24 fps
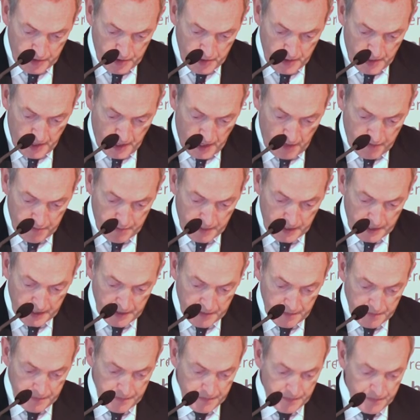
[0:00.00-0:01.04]
2.5
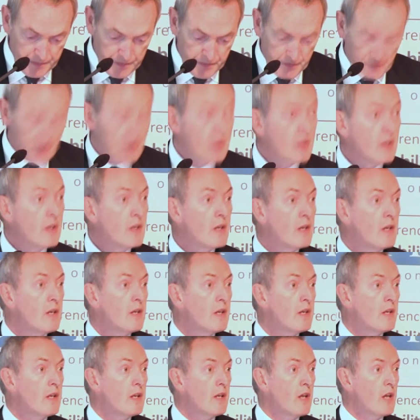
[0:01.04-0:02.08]
billion.
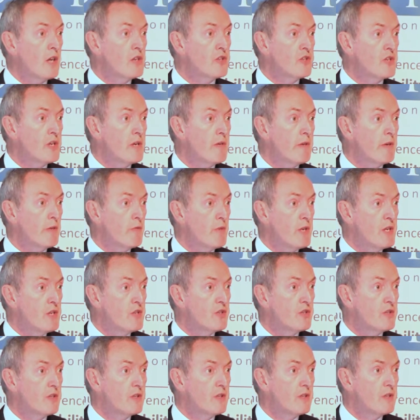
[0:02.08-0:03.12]
Last year, it
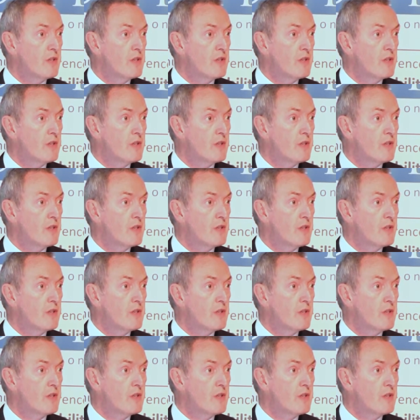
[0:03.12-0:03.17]
reached